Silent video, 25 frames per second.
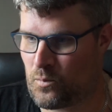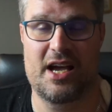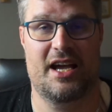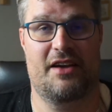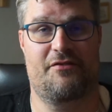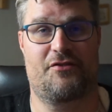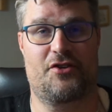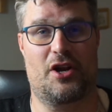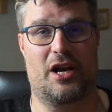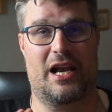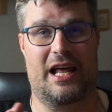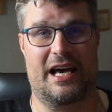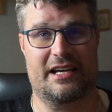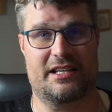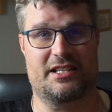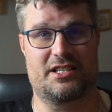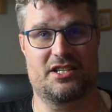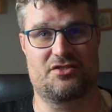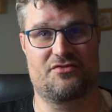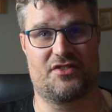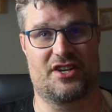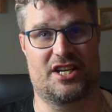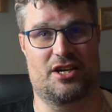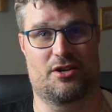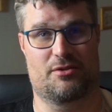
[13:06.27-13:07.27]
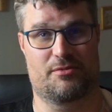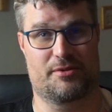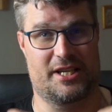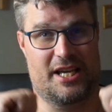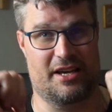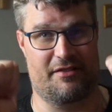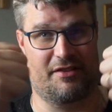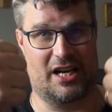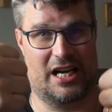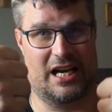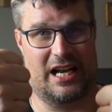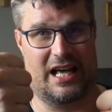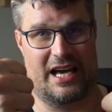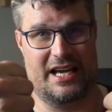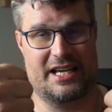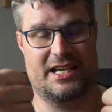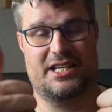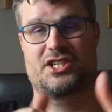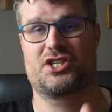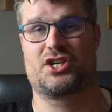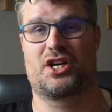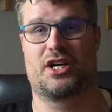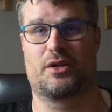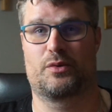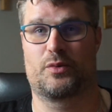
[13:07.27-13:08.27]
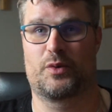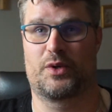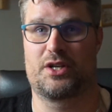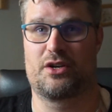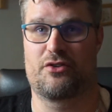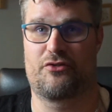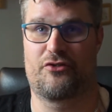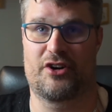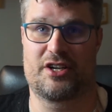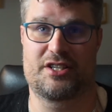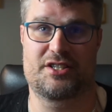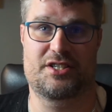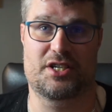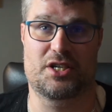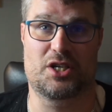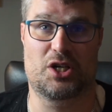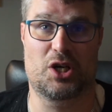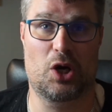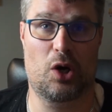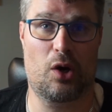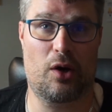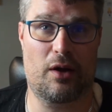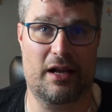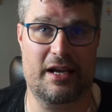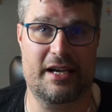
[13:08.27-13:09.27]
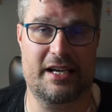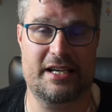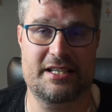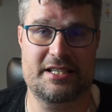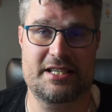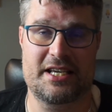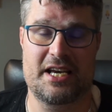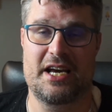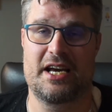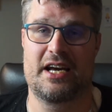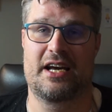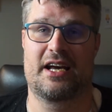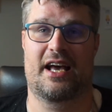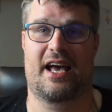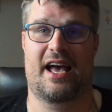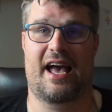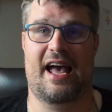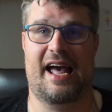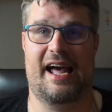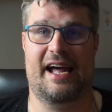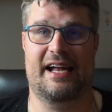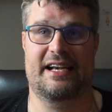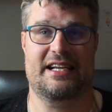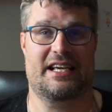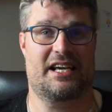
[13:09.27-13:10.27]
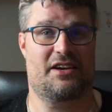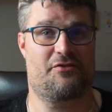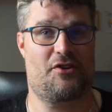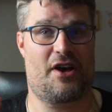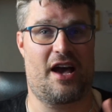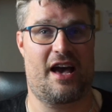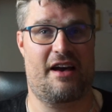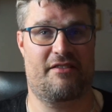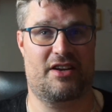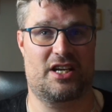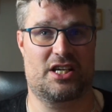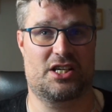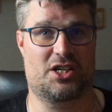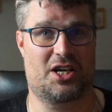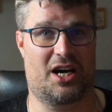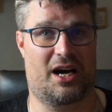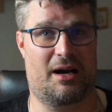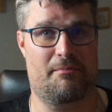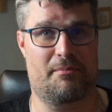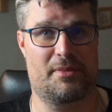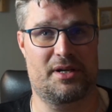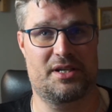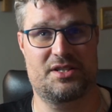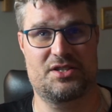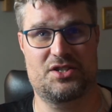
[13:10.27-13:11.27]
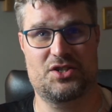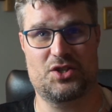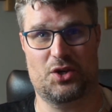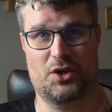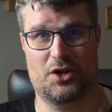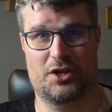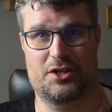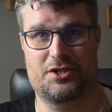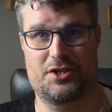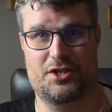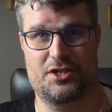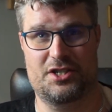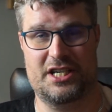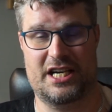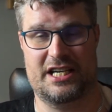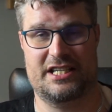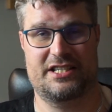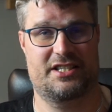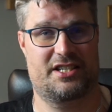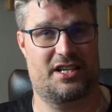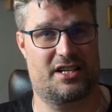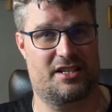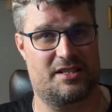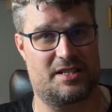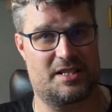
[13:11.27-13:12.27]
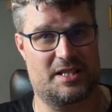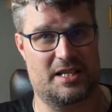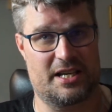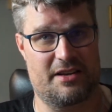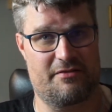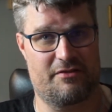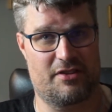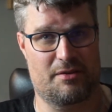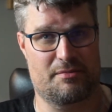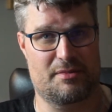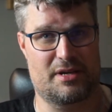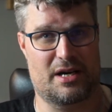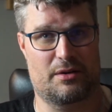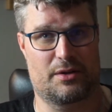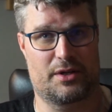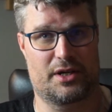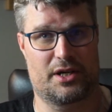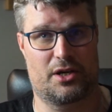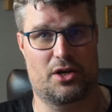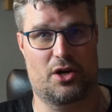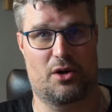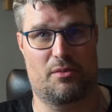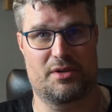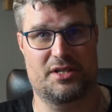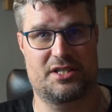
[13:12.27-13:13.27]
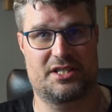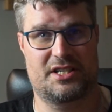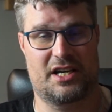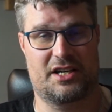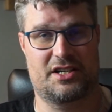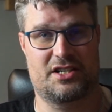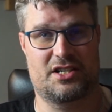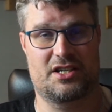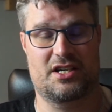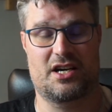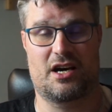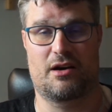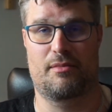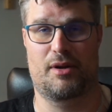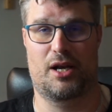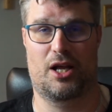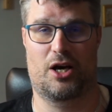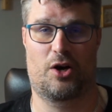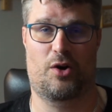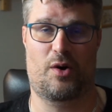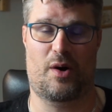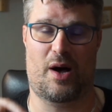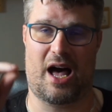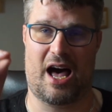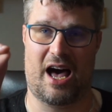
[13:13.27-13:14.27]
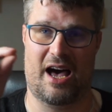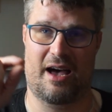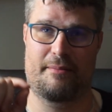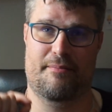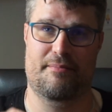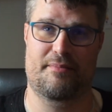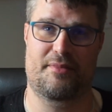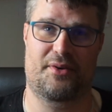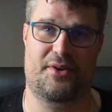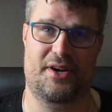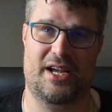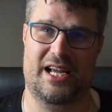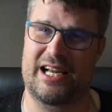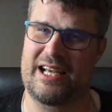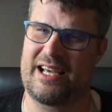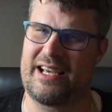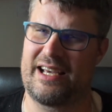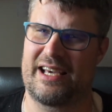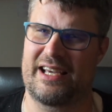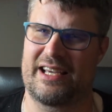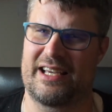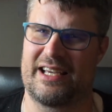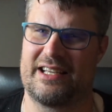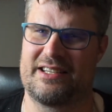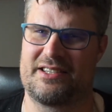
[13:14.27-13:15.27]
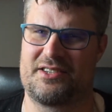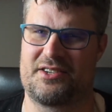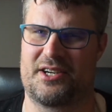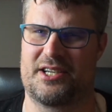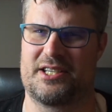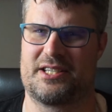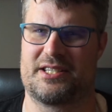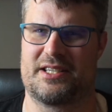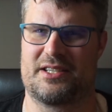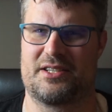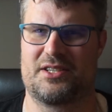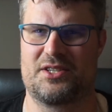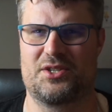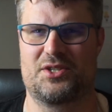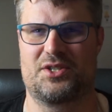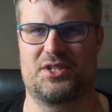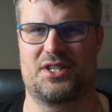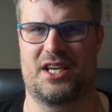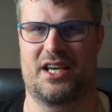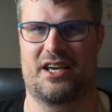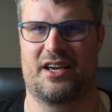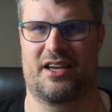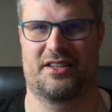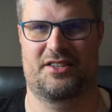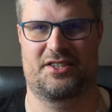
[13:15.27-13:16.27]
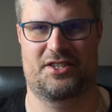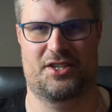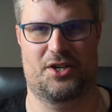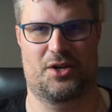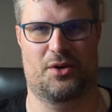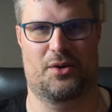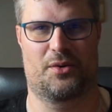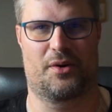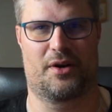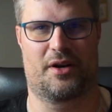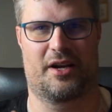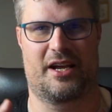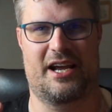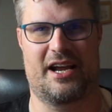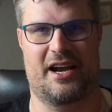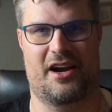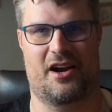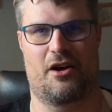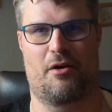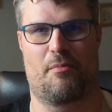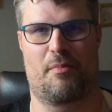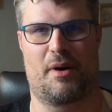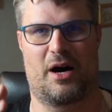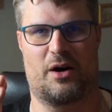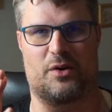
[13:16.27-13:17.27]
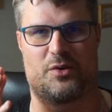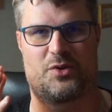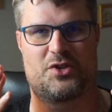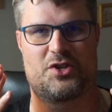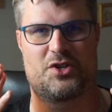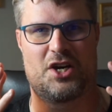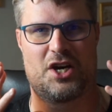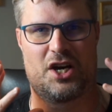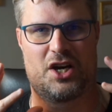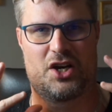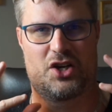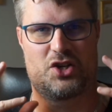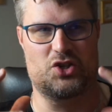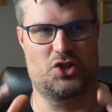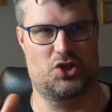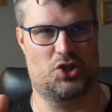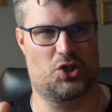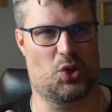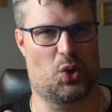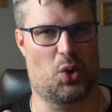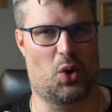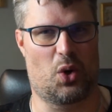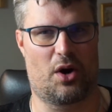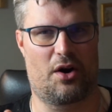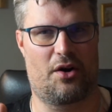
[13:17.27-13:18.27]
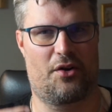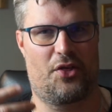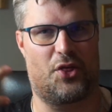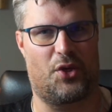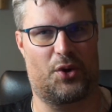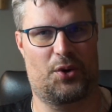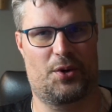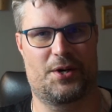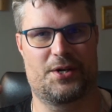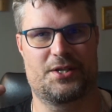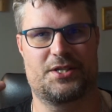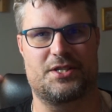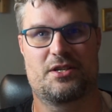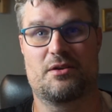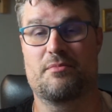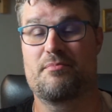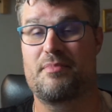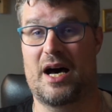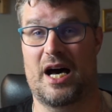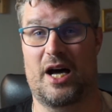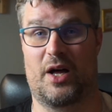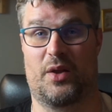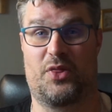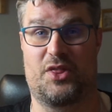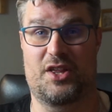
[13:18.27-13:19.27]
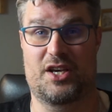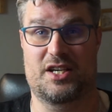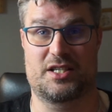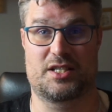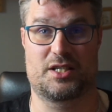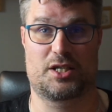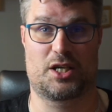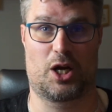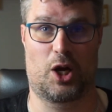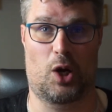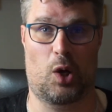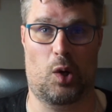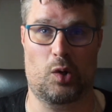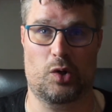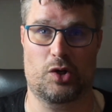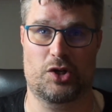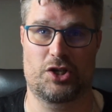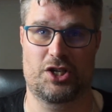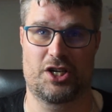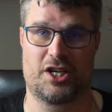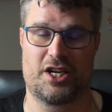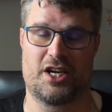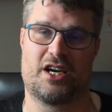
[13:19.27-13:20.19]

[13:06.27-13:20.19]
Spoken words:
If you like this video, give it a like, share it with your friends and colleagues. And if you have any comments or suggestions, leave them down in the comment section down below. I'm really interested to see, to hear about your thoughts about this clock.